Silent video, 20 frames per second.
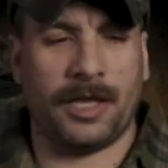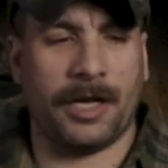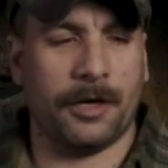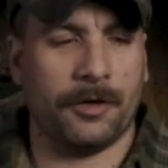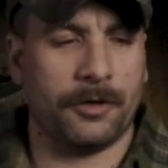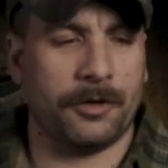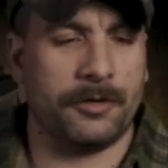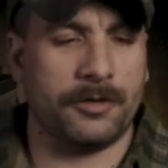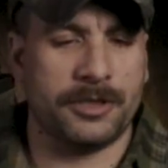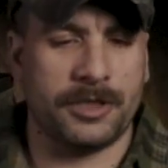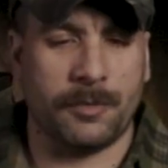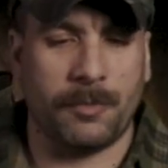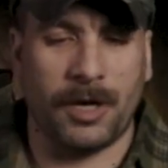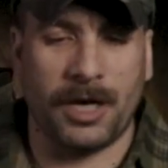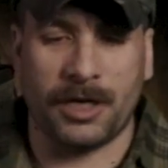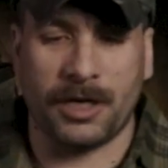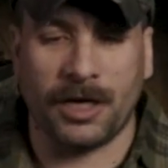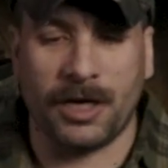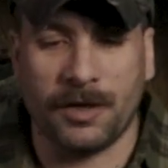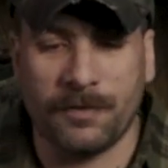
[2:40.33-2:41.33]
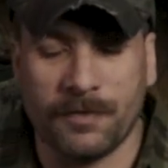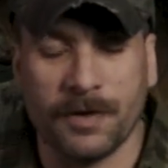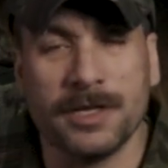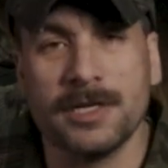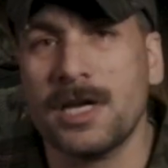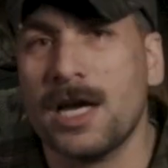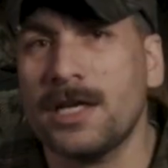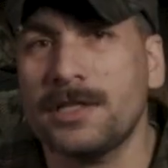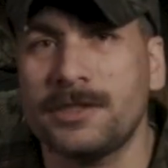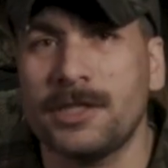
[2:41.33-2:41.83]
they are going to make a
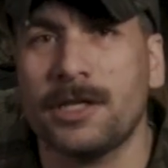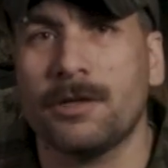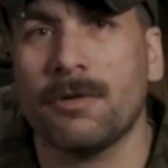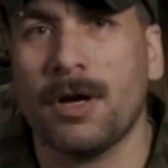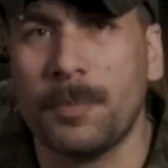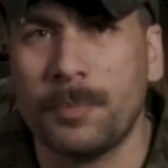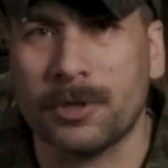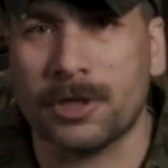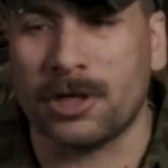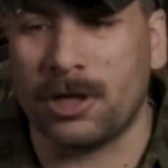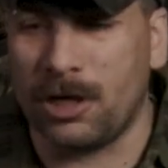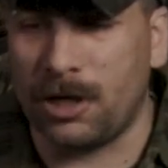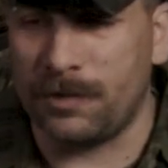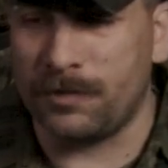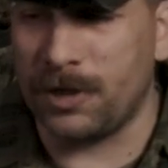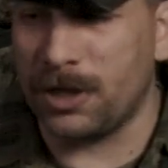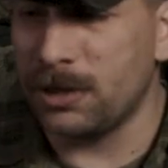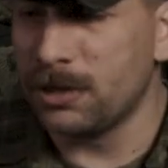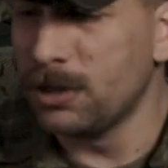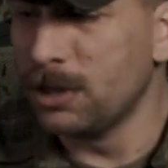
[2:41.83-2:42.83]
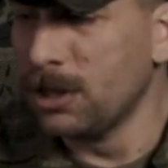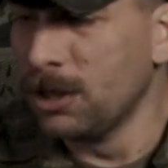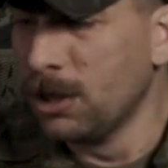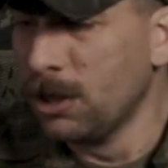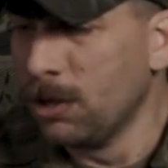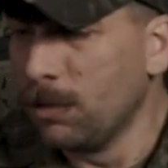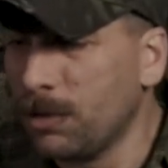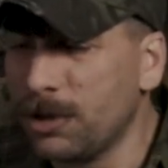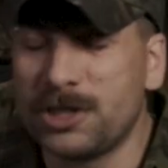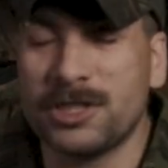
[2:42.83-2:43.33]
fantastic replica of it,
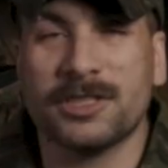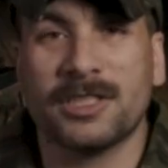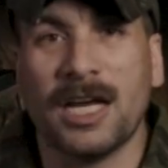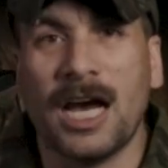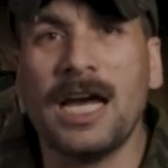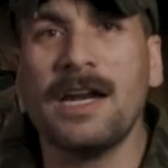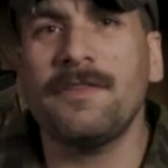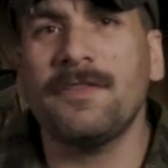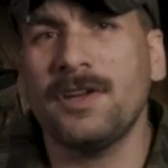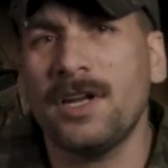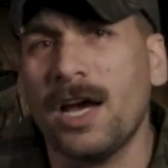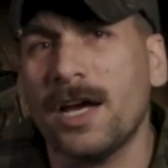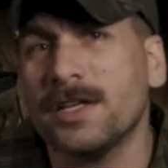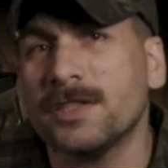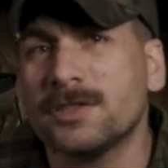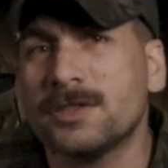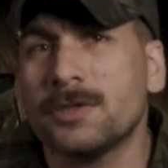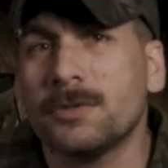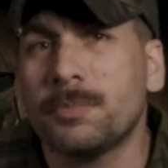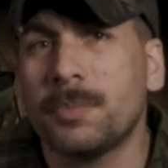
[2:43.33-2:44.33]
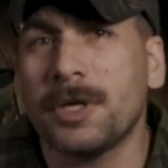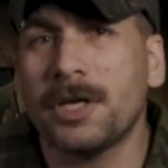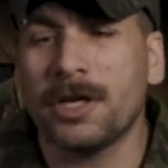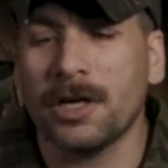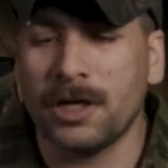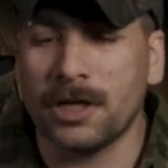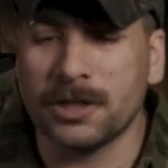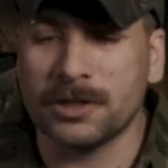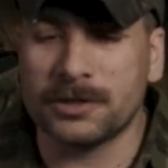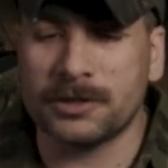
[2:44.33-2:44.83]
which is kind of nice
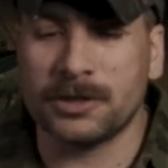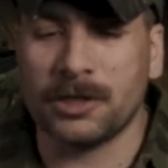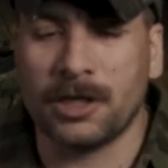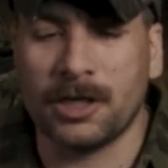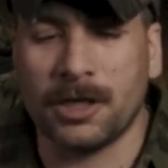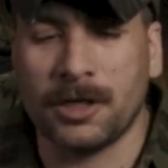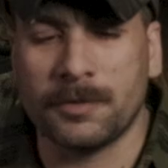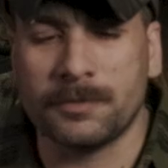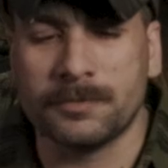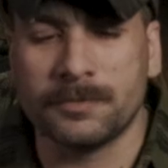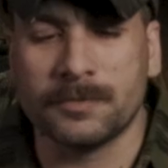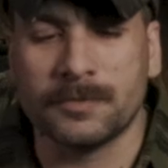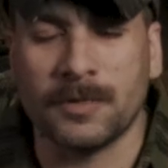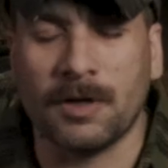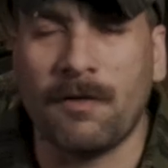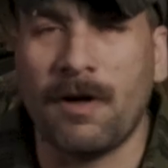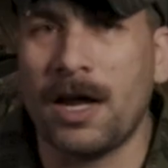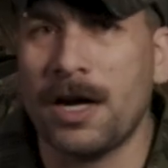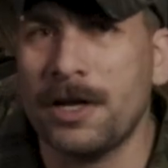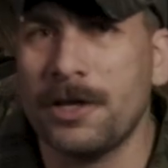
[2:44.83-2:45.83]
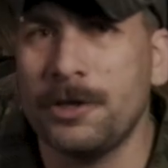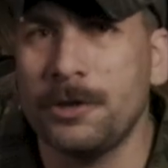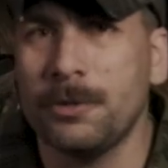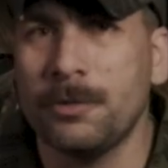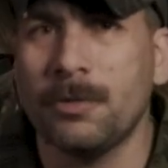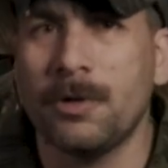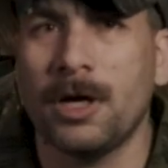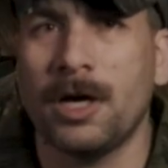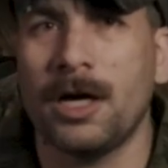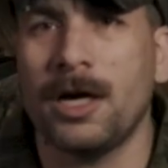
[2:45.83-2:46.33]
because a lot of
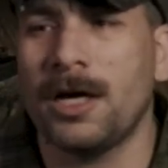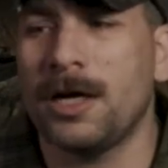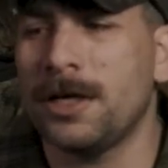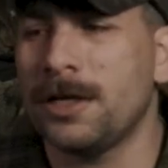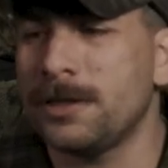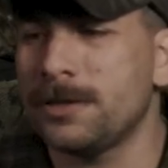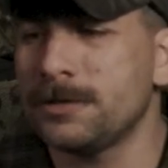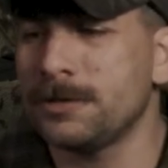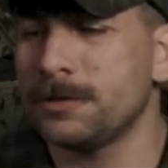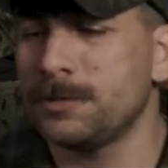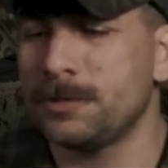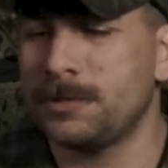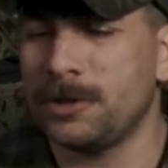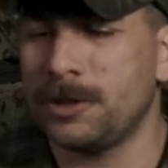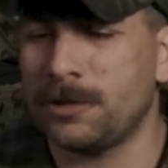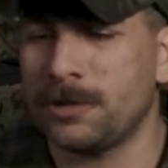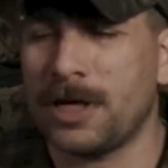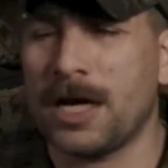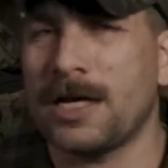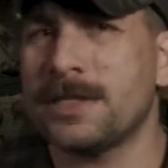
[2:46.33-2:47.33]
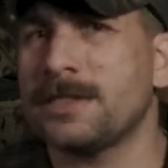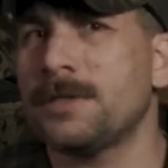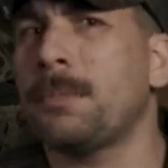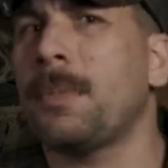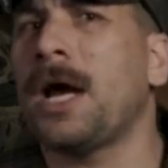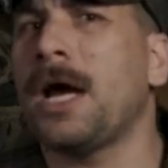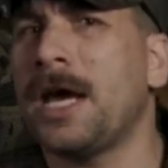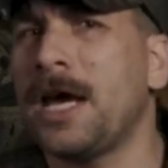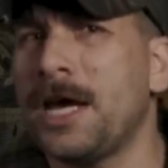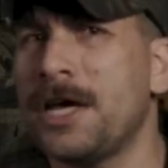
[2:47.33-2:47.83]
you guys that are
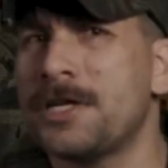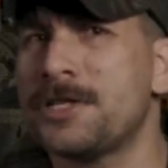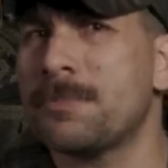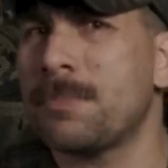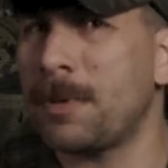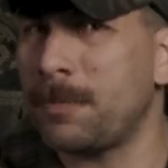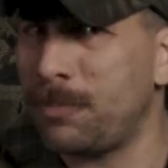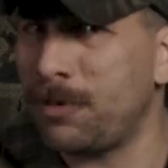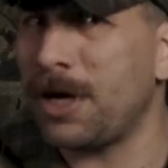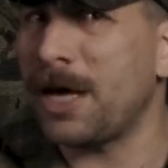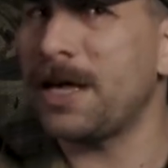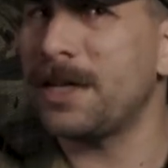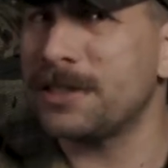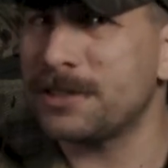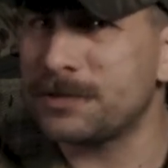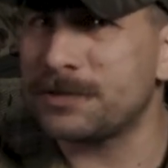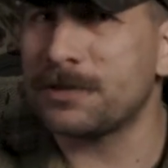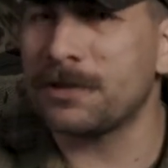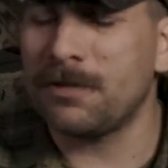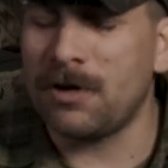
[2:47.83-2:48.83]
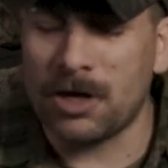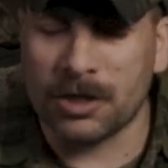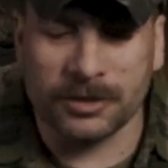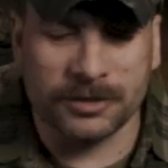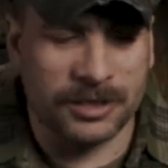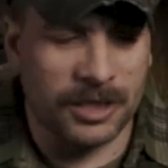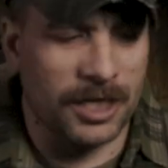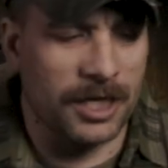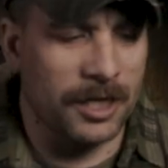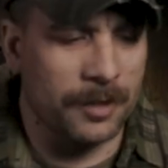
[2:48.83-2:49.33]
my age have been playing this for a long
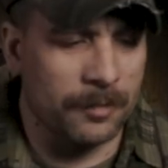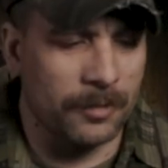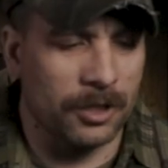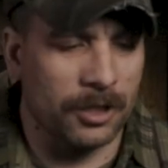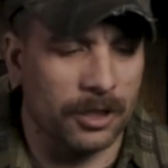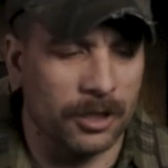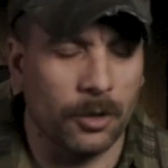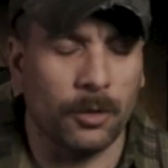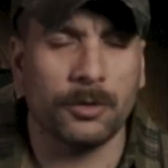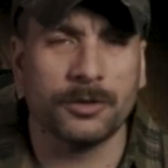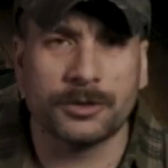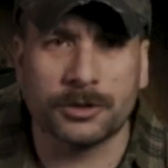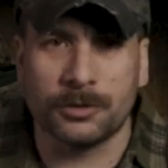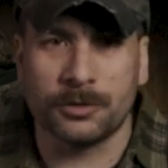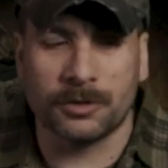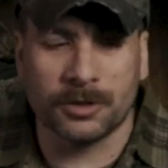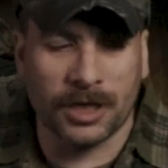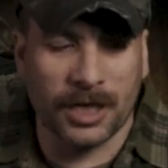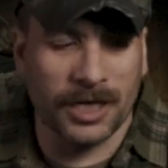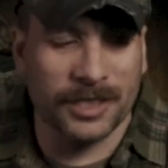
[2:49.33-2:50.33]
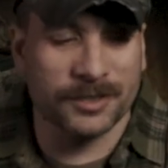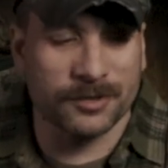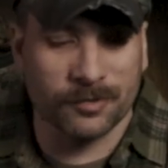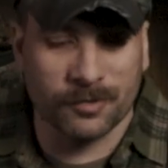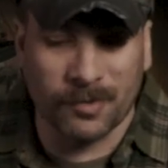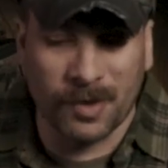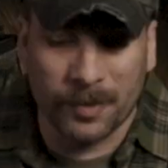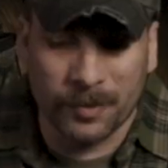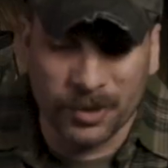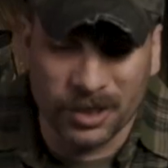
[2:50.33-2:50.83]
time, or old school guys
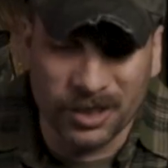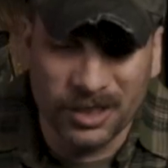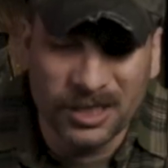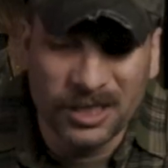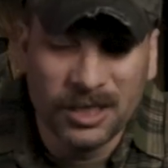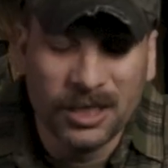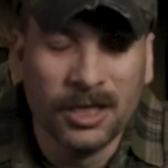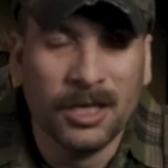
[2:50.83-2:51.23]
remember.